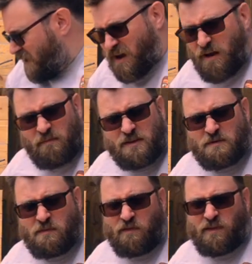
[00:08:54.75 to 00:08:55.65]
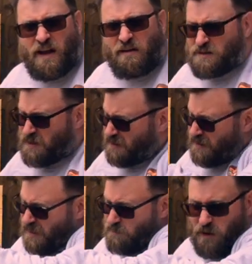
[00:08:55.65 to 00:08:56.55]
Um, there's some more videos
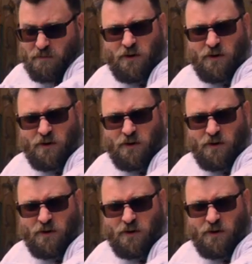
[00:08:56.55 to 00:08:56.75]
down the bottom